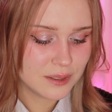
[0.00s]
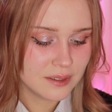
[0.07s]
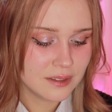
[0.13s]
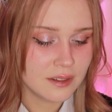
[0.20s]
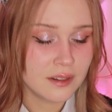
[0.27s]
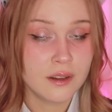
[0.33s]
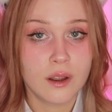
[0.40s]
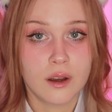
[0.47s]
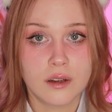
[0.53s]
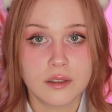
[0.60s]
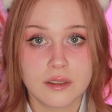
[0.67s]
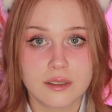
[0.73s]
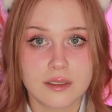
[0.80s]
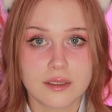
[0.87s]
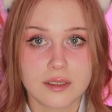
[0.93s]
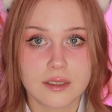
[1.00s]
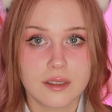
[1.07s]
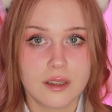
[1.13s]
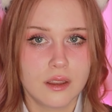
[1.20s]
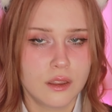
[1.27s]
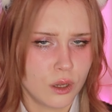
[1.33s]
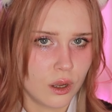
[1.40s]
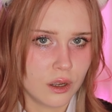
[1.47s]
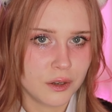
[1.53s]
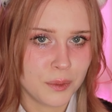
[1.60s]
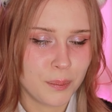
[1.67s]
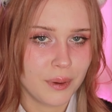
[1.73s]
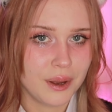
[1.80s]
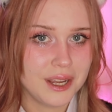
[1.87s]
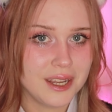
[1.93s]
could not
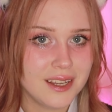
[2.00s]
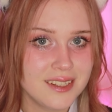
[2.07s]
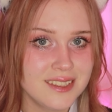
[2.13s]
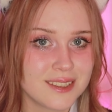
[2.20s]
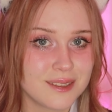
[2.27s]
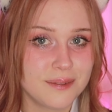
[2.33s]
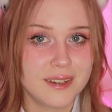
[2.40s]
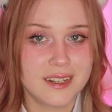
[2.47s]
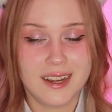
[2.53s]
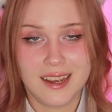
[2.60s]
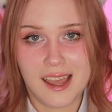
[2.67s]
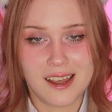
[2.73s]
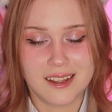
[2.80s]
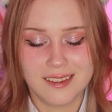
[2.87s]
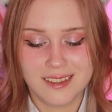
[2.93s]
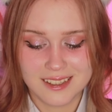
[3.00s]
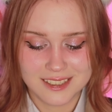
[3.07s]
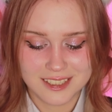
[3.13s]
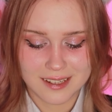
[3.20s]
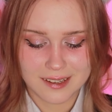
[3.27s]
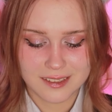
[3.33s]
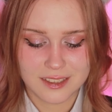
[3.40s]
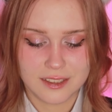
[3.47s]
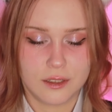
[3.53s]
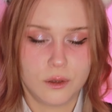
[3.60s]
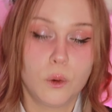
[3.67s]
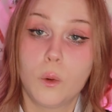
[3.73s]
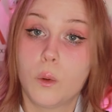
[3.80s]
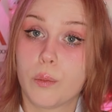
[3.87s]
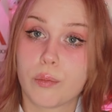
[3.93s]
buy it when I had the chance,
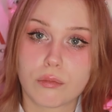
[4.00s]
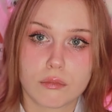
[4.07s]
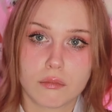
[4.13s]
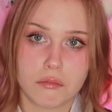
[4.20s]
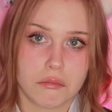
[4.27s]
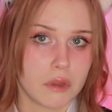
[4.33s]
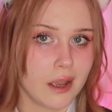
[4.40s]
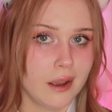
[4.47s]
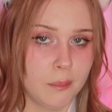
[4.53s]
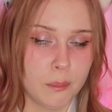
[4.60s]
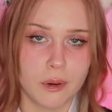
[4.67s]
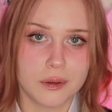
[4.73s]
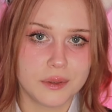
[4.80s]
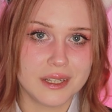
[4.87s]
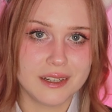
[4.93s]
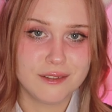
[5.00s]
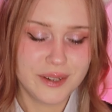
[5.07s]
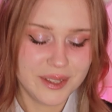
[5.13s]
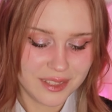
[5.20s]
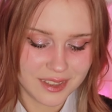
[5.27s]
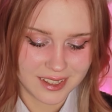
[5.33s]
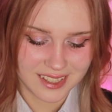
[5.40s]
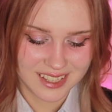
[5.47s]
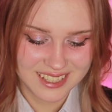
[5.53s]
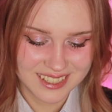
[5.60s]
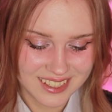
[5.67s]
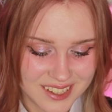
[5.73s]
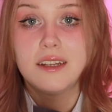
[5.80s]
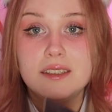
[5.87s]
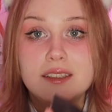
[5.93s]
so I bought everything.
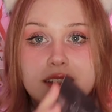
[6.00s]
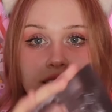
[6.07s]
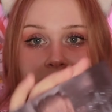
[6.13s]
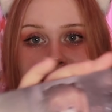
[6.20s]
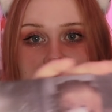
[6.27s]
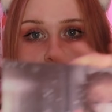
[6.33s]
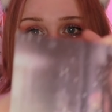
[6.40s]
I didn't